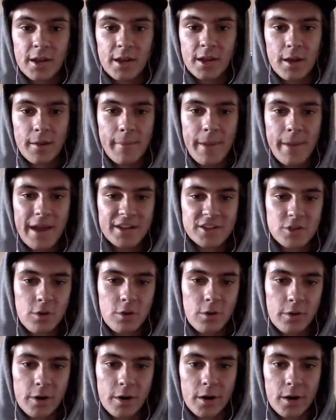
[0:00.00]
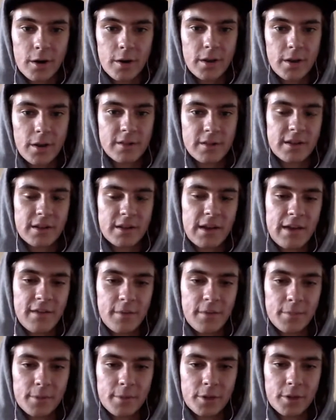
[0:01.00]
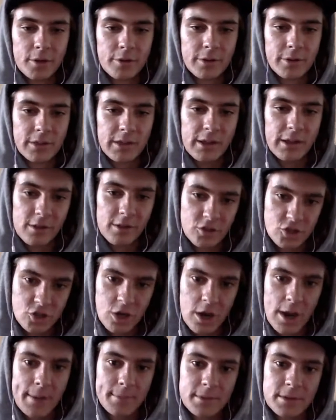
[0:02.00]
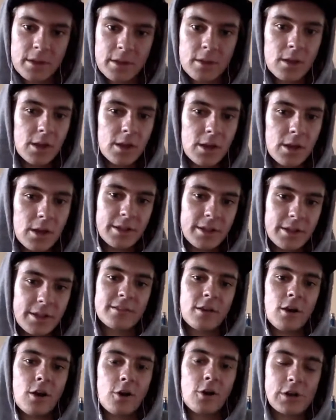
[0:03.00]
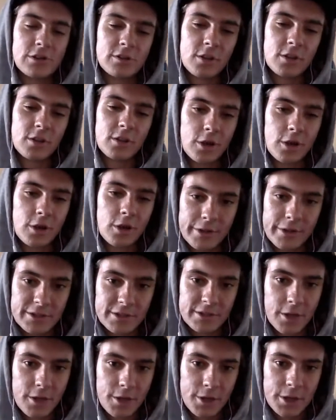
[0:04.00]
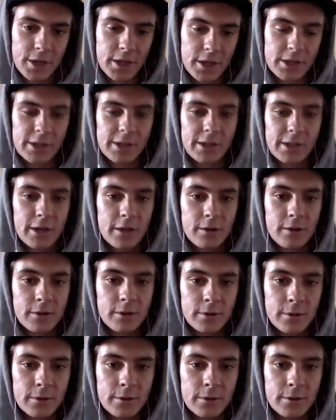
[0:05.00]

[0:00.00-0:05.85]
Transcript: They did a match court. It's like navy blue with yellow stripes, and then it has the Hardee's logo on the tongue in yellow.